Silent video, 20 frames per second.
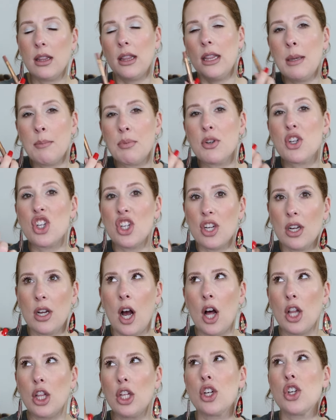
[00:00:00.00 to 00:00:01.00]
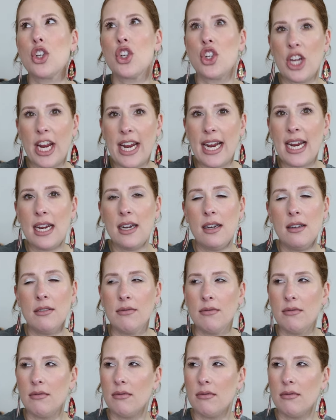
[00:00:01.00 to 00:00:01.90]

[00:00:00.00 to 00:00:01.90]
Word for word: lip color shade.